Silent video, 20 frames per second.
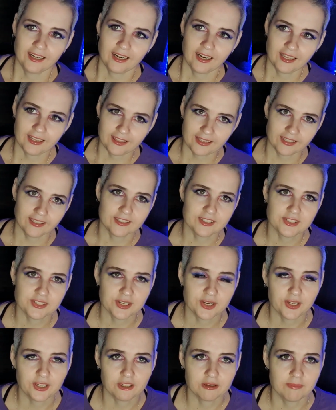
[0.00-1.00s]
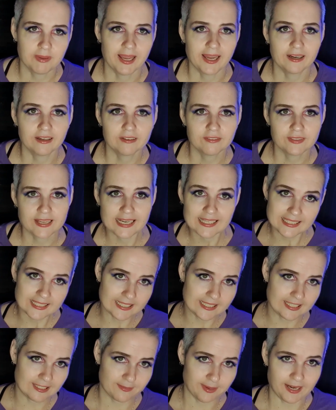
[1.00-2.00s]
I think a certain amount of that
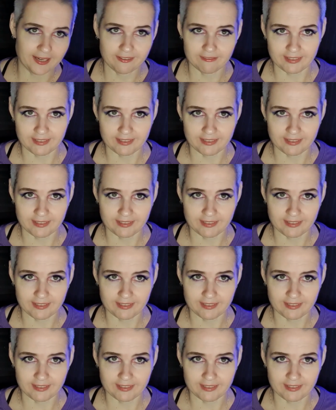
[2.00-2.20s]
systematic